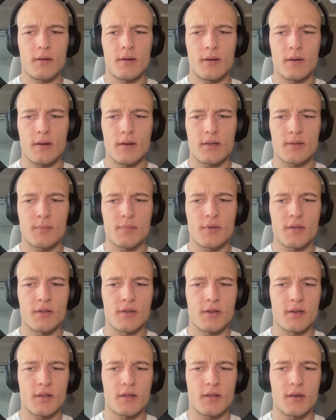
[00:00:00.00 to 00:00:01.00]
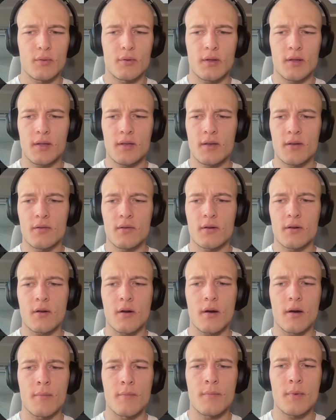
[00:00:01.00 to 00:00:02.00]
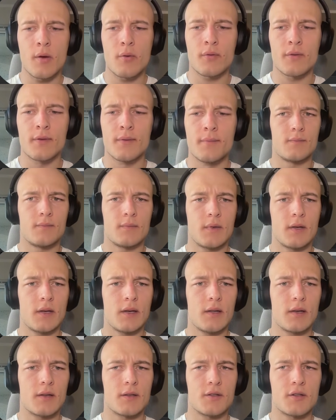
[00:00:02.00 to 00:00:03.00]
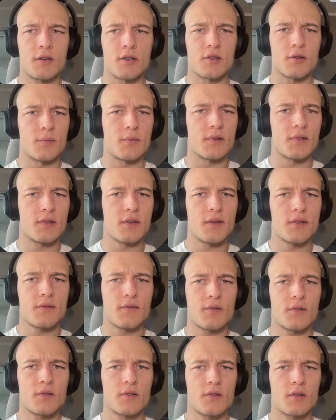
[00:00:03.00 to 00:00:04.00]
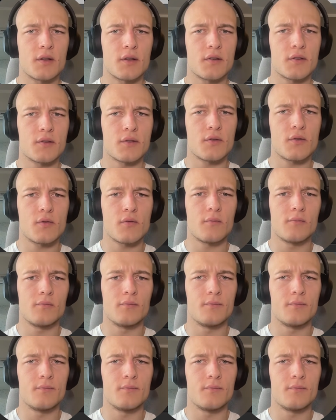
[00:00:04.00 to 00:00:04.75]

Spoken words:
Let's position that down here and call it mouth. And let's change up the size of it just like so.